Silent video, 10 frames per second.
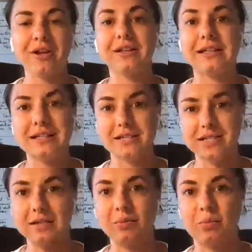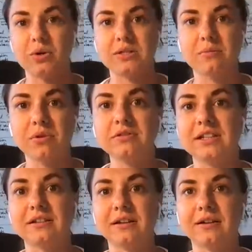that it's still possible
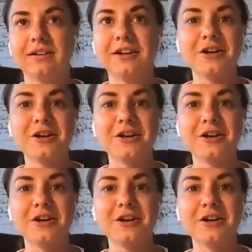that